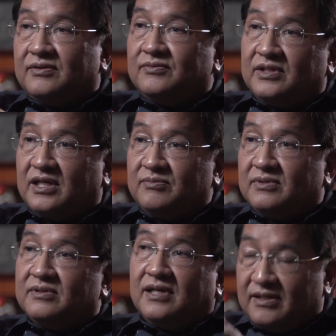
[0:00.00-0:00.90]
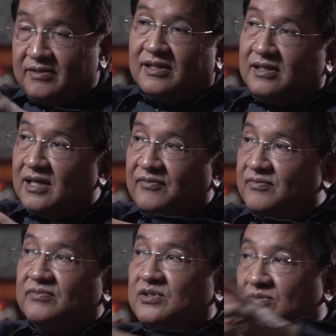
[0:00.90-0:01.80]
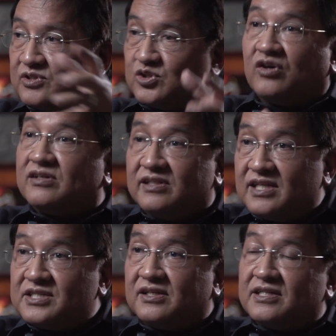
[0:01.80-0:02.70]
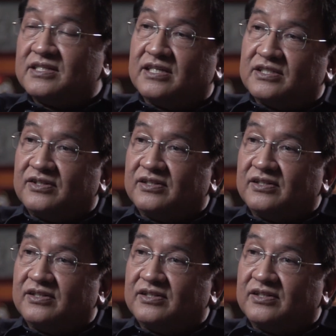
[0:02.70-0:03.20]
we can then have stronger industrialization.